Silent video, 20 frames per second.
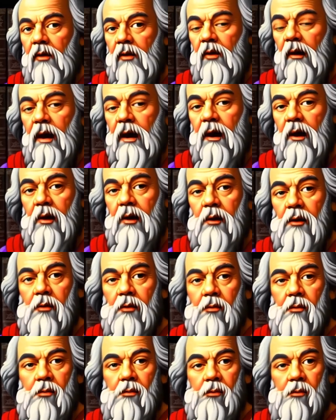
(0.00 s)
harmony
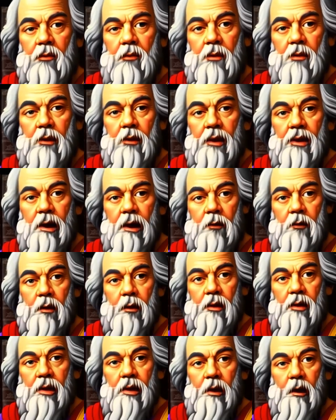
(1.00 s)
and balance in your
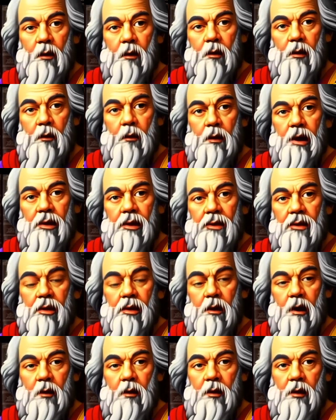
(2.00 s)
interactions with
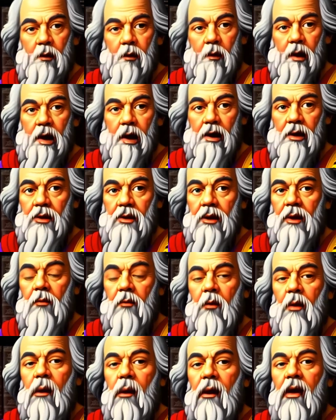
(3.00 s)
others.
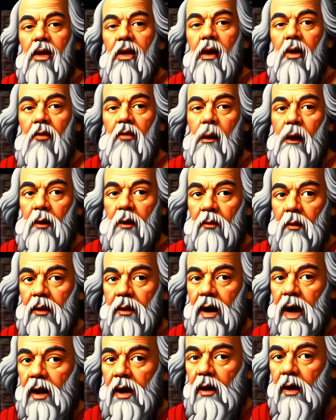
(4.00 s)
Seek cooperation,
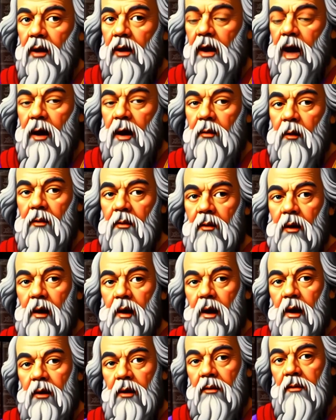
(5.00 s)
practice
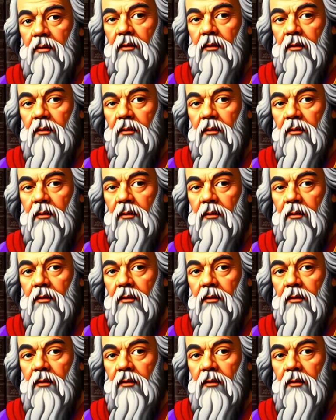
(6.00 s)
empathy,